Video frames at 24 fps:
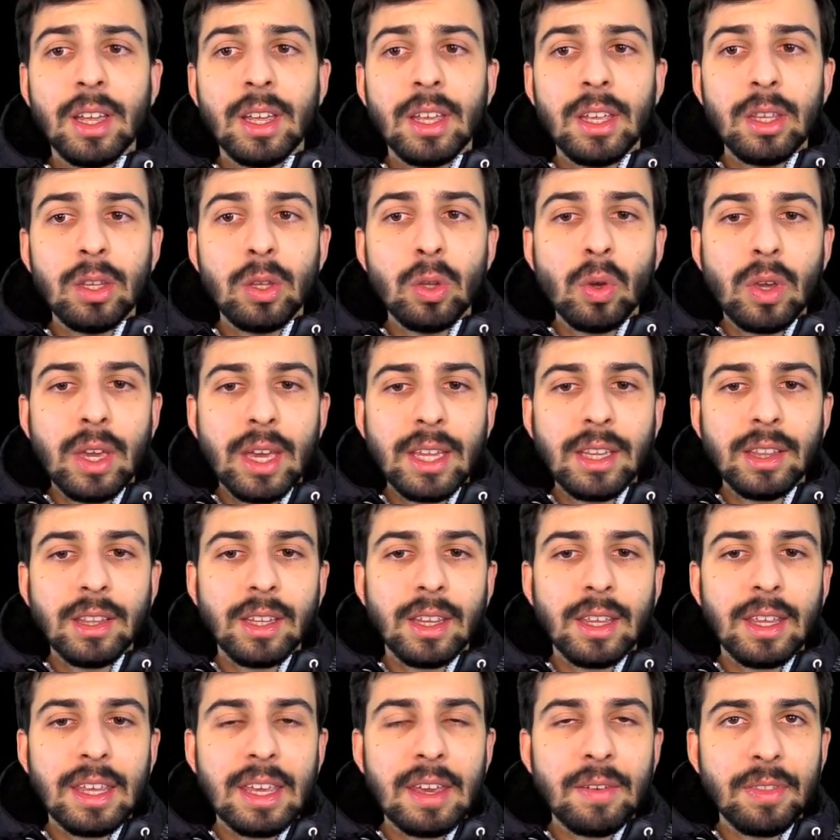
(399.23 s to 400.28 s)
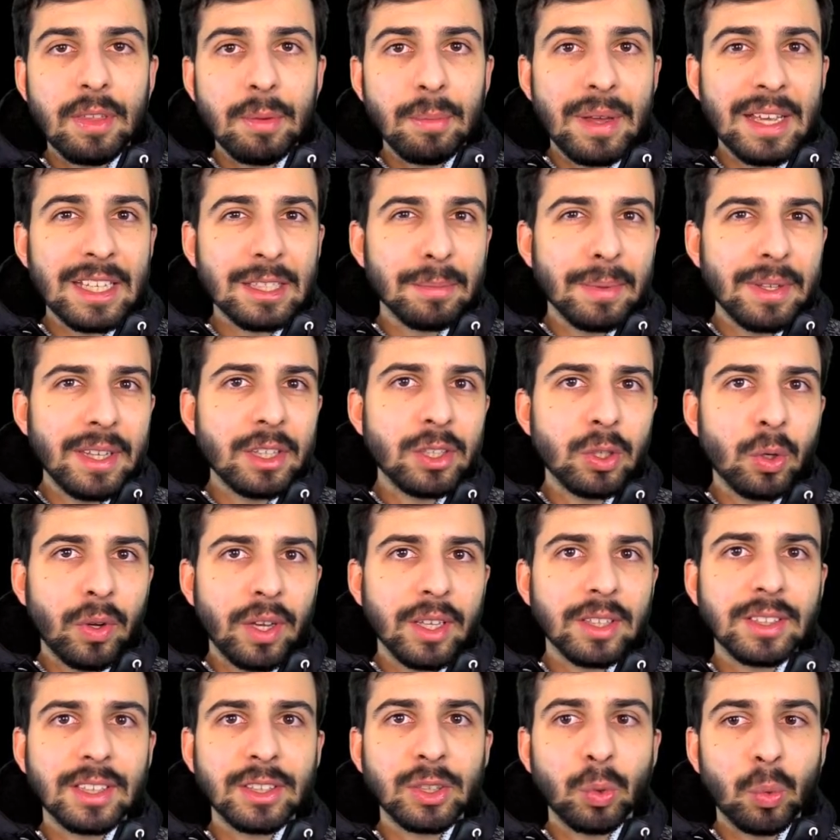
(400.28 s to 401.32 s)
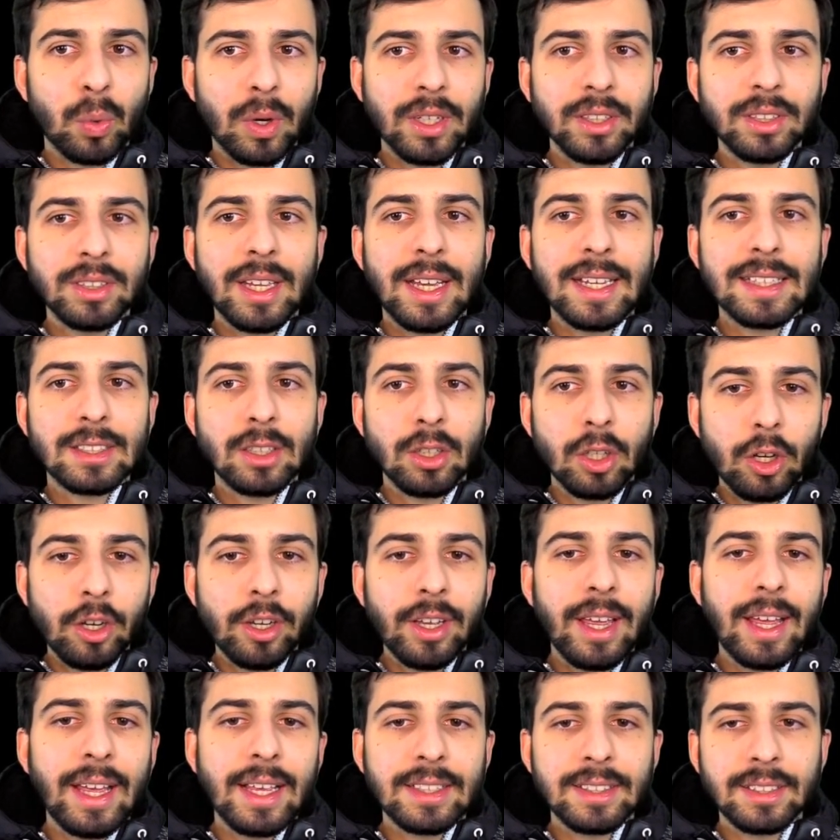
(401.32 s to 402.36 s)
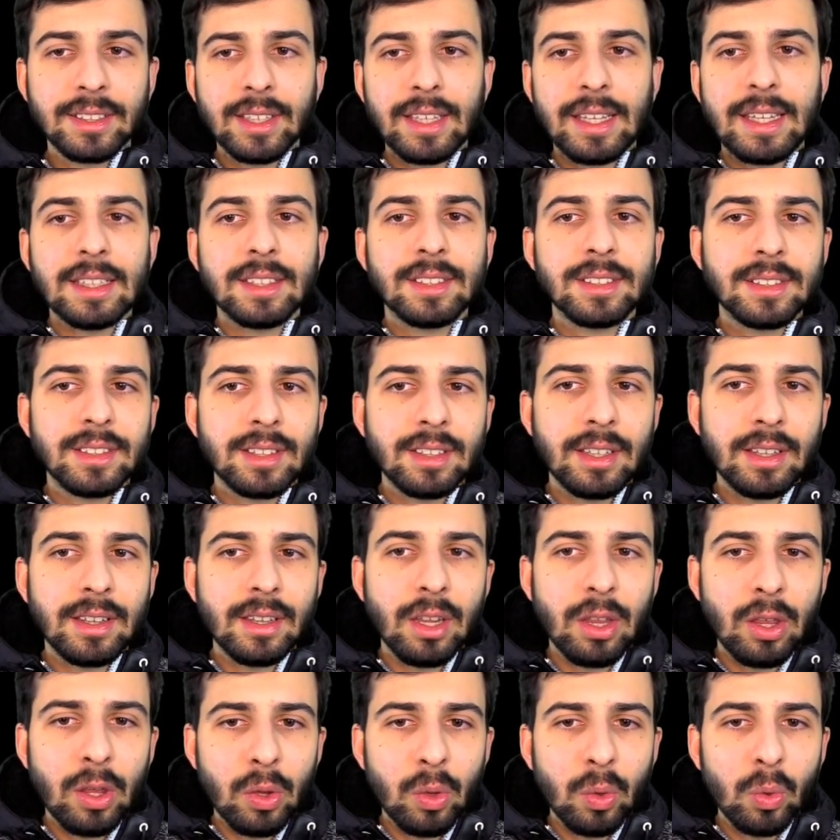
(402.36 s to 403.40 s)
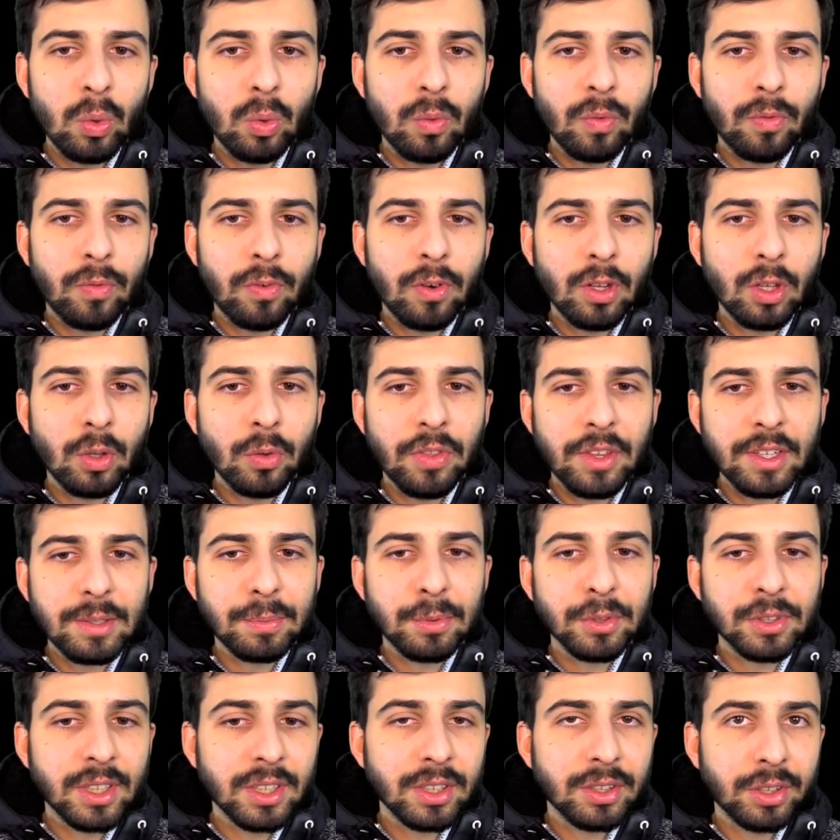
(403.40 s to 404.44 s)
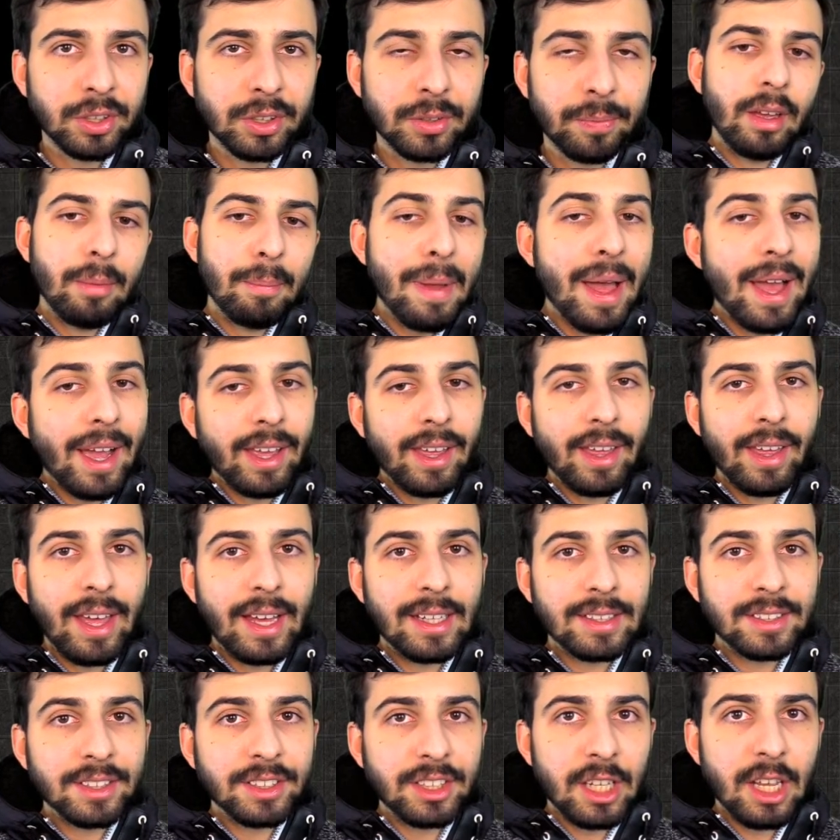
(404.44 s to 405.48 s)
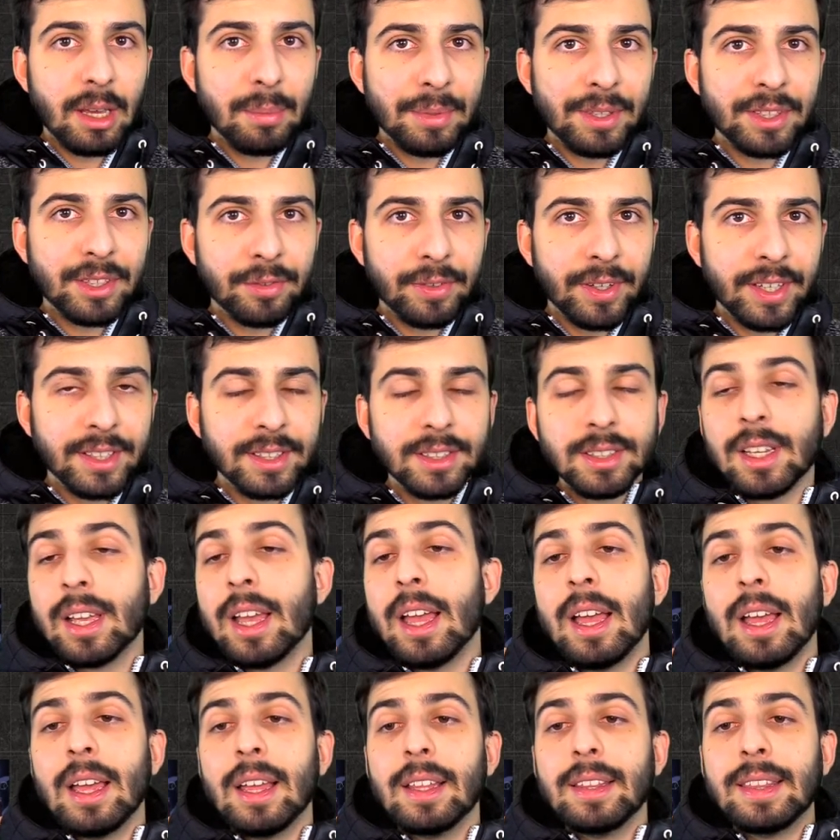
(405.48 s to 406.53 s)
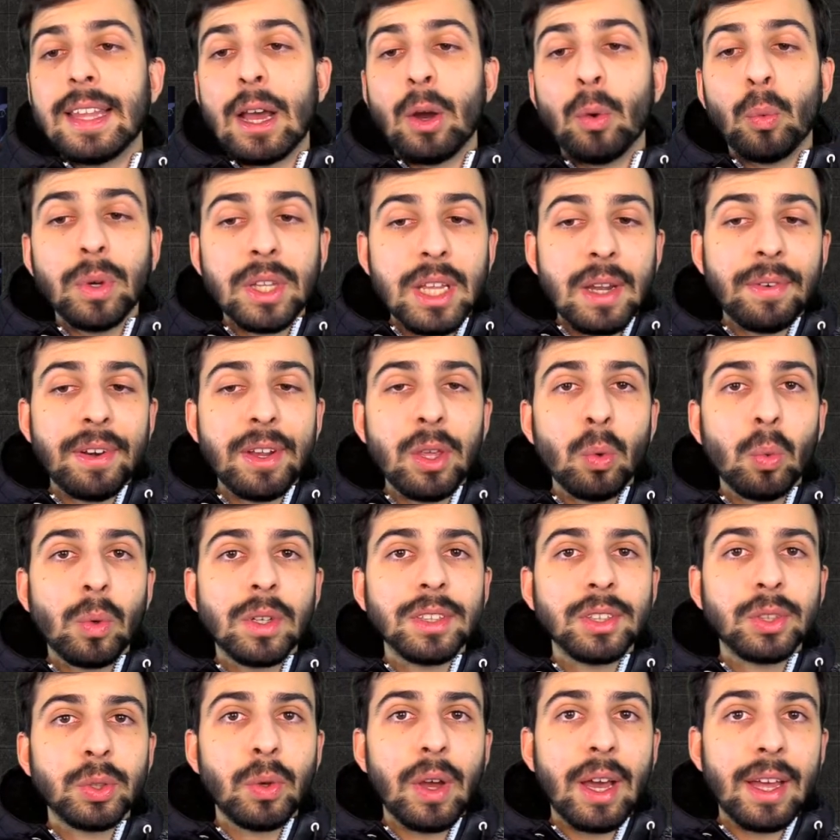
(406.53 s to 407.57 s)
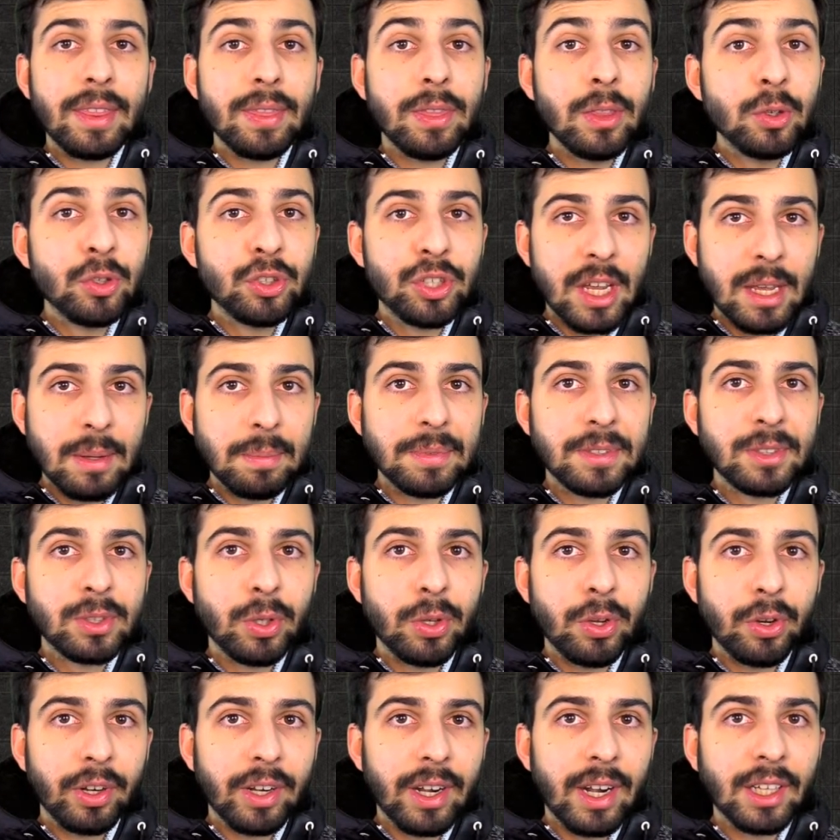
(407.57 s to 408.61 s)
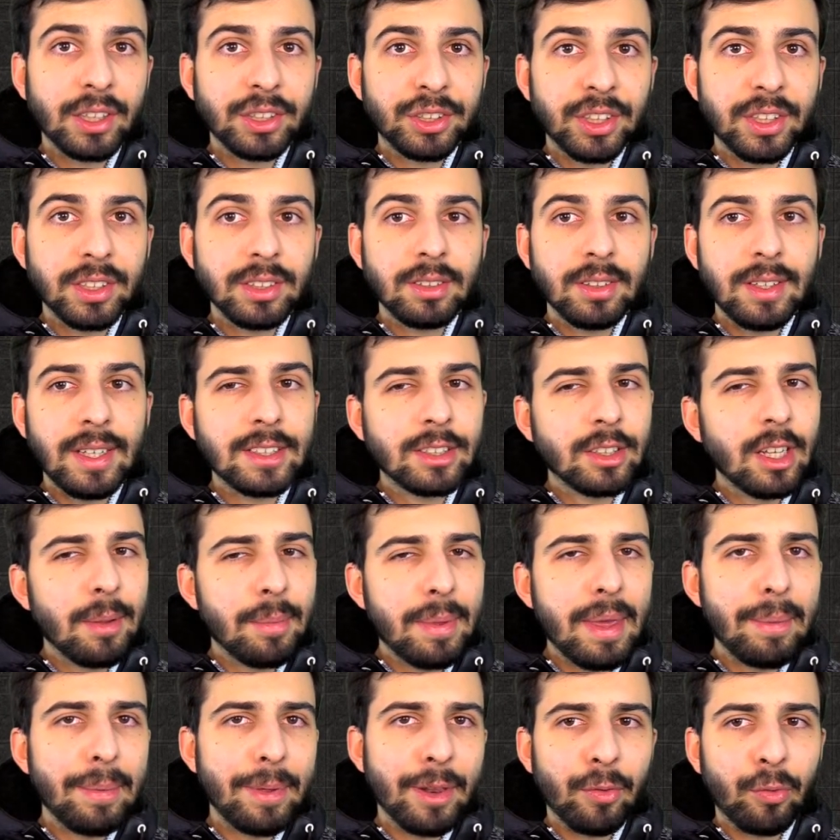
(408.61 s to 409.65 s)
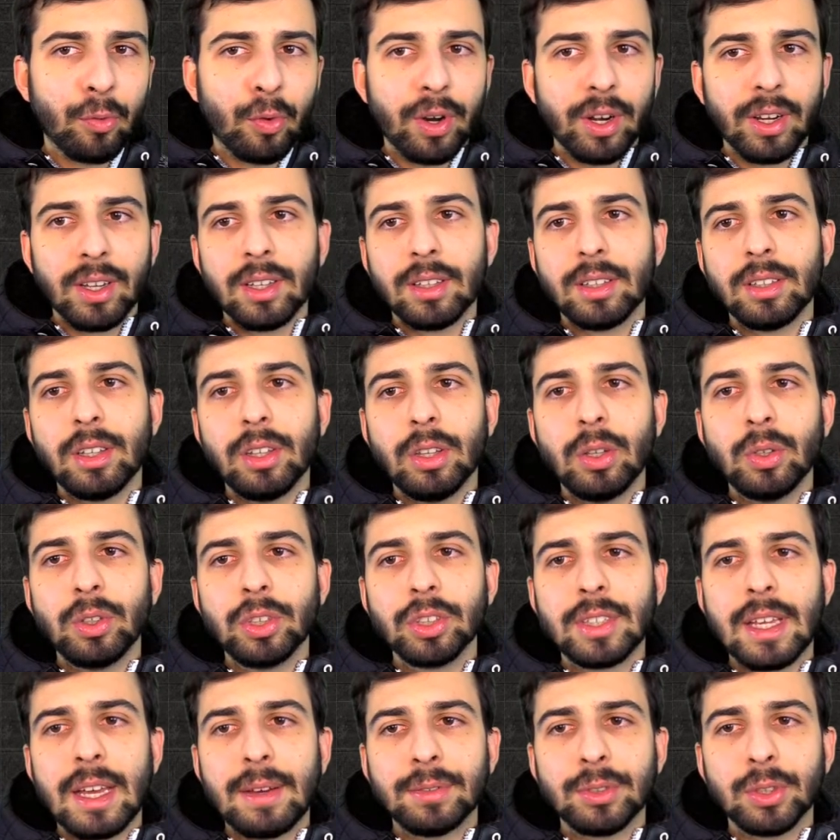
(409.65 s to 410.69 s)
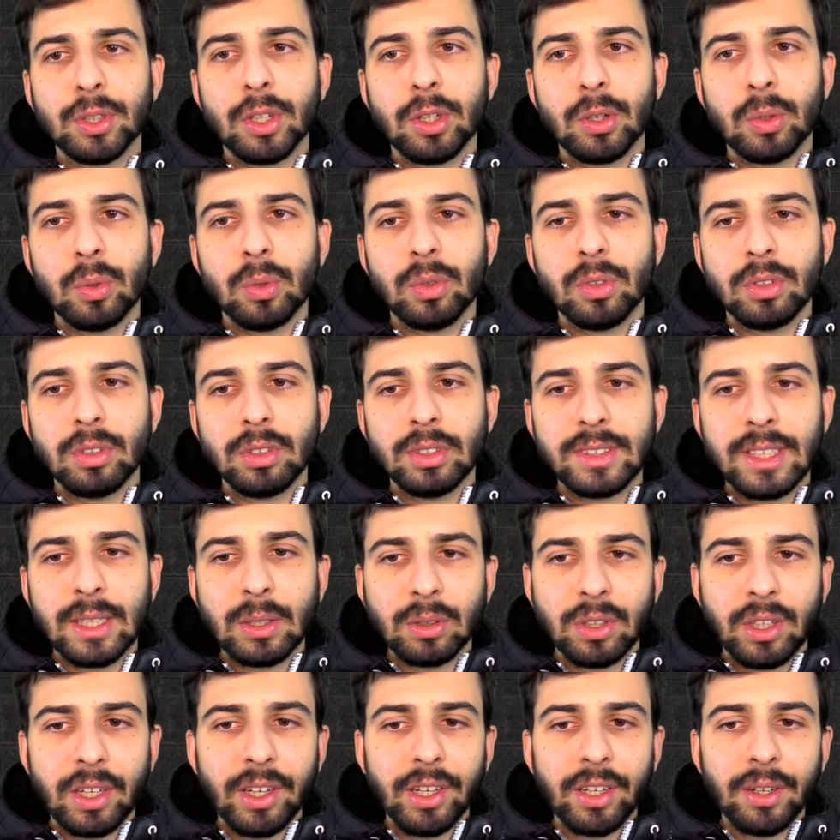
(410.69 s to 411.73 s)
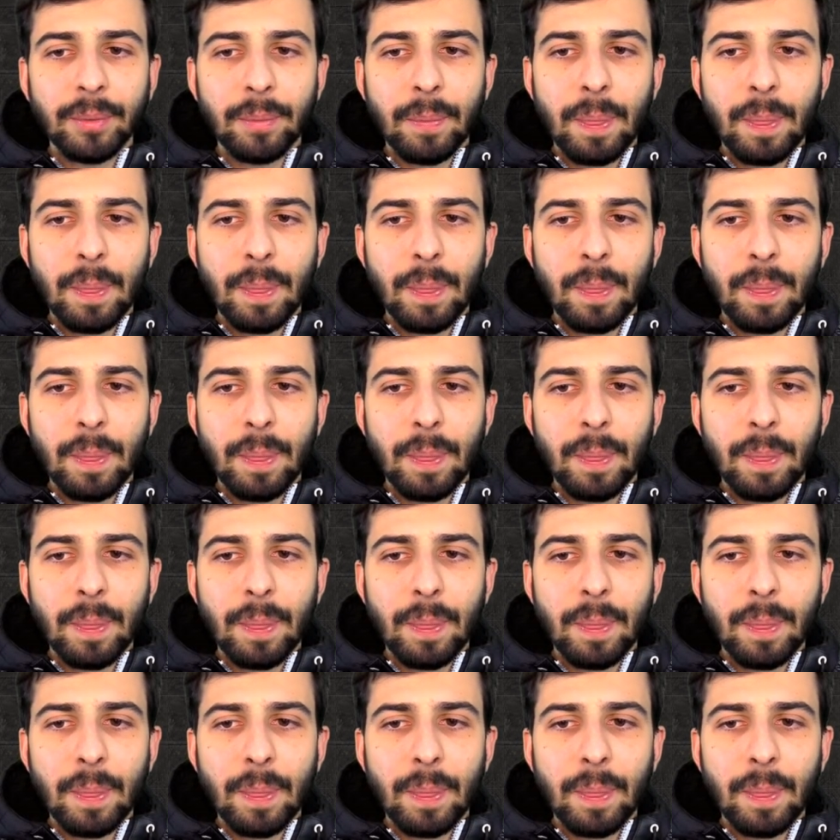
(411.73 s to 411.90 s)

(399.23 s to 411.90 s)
You can give them as many tokens as you want, as long as you follow this procedure. Back at the GM interface. Now, whenever you want to add new shapes to your characters, it's gonna be a bit of work. You just have to go down here,